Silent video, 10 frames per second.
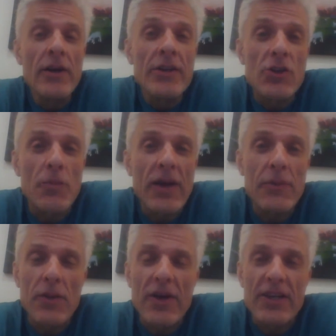So it may
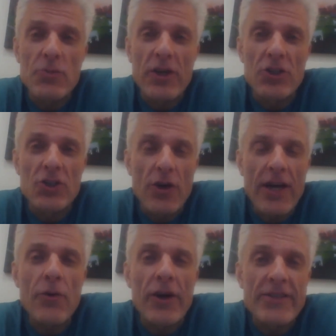be the best we can do.
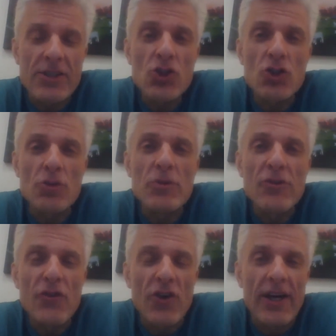Anyways, it should be
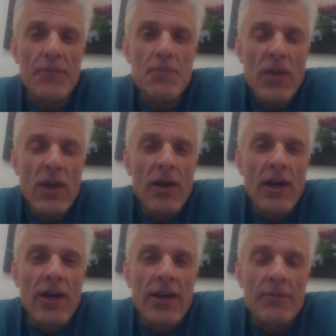fine.
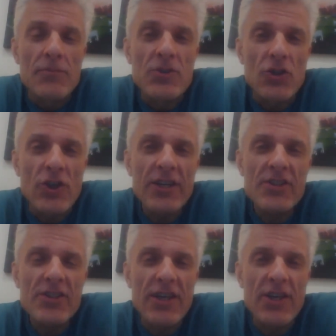So you get
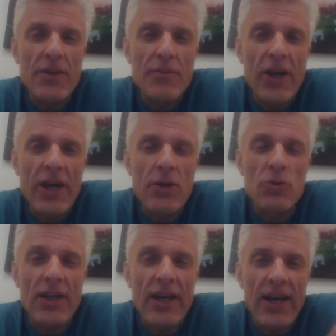set up there.
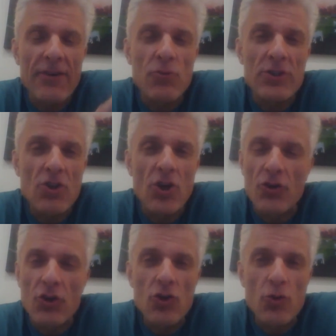We'll have what's
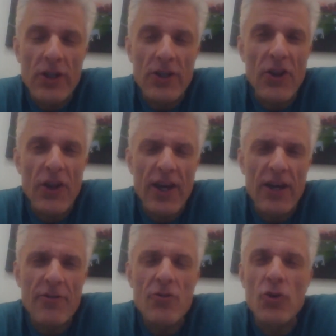called a grid
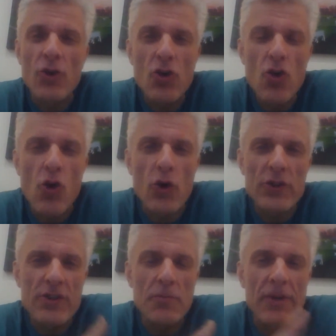there for the
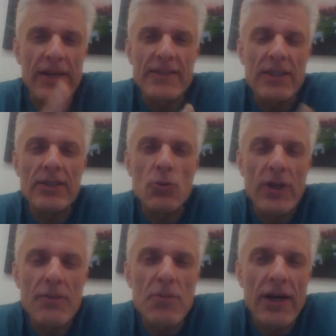course, and basically
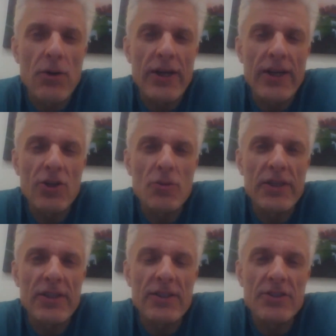week by week there'll
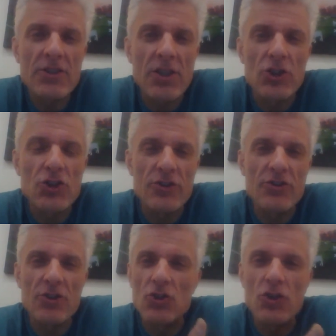be
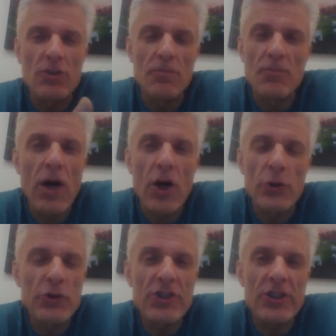discussions, and you can
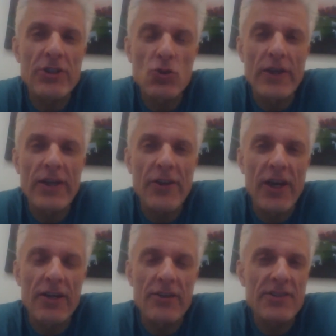post each week
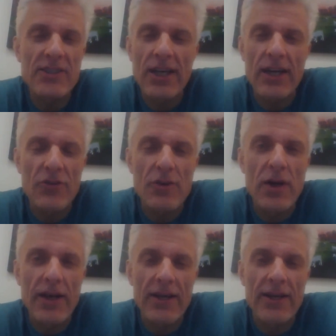there and see
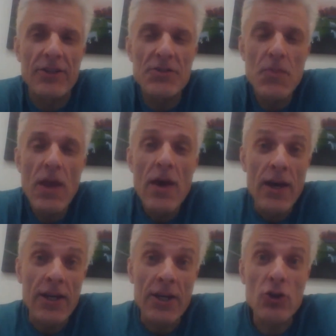everybody else.
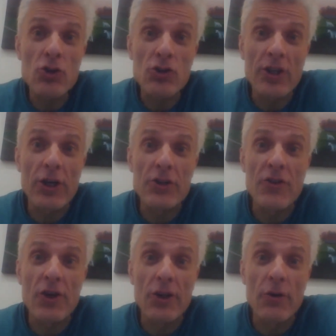And it usually goes
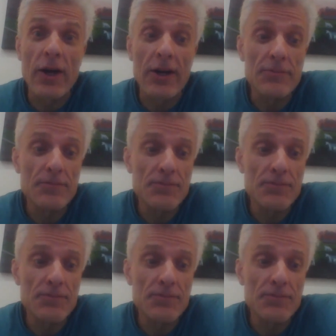fairly well.